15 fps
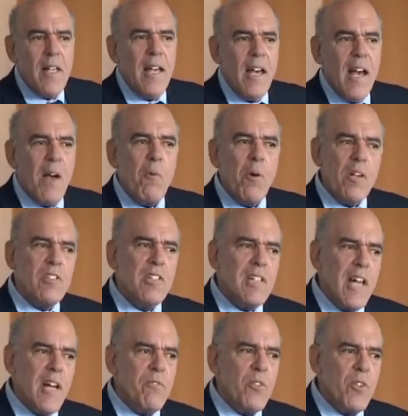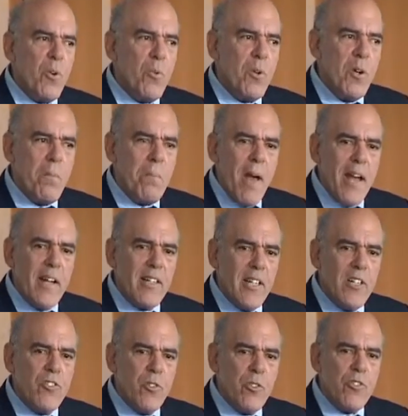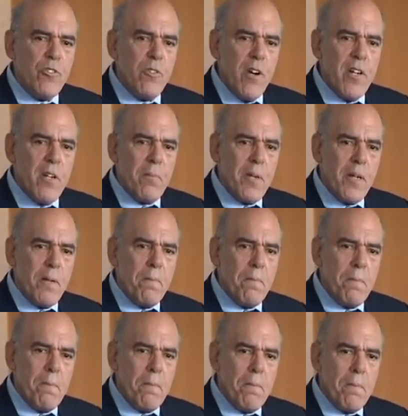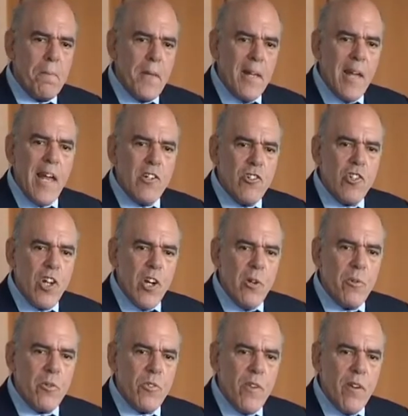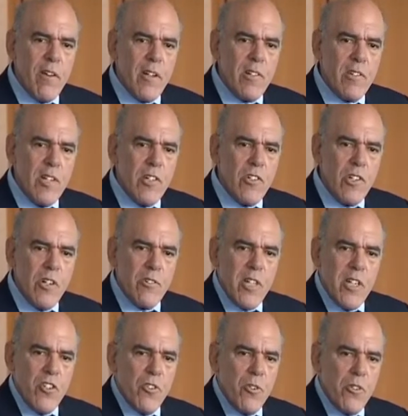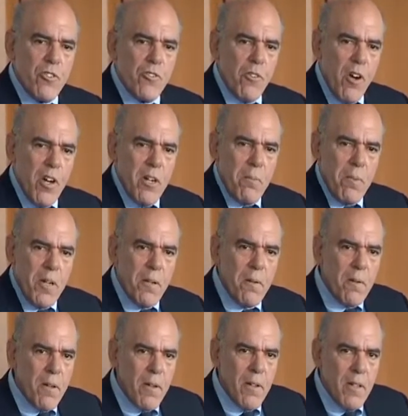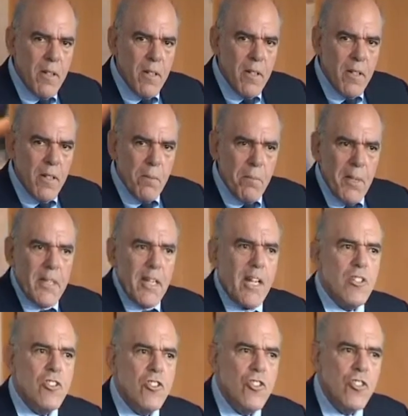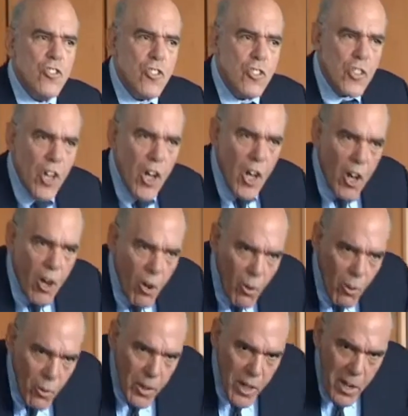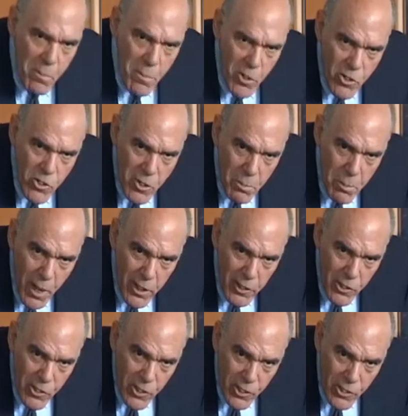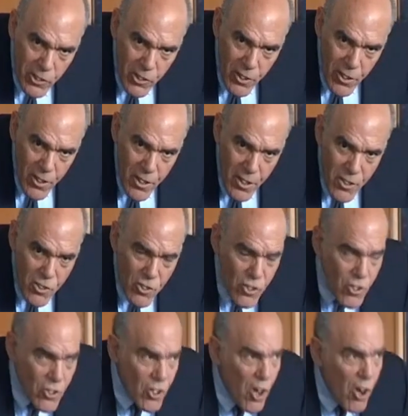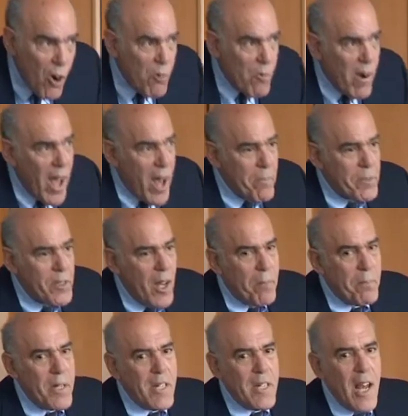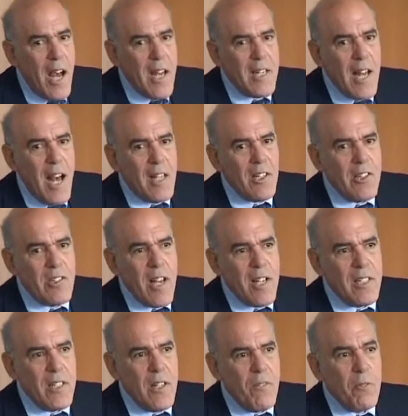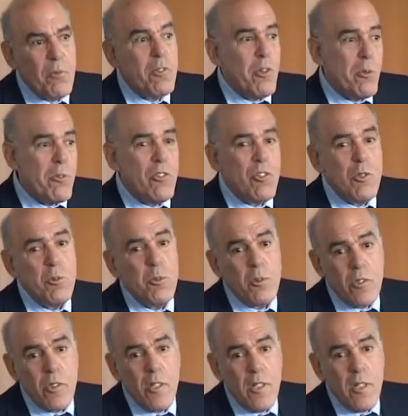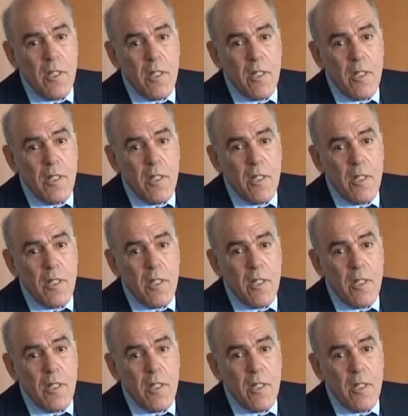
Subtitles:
Yeah, I worked a lot for the World Bank. They sure try to be. The NGOs, various NGOs, they sure try to be. But they're so immersed in politics. So wrapped up in non-knowledge activity. Well, so are schools.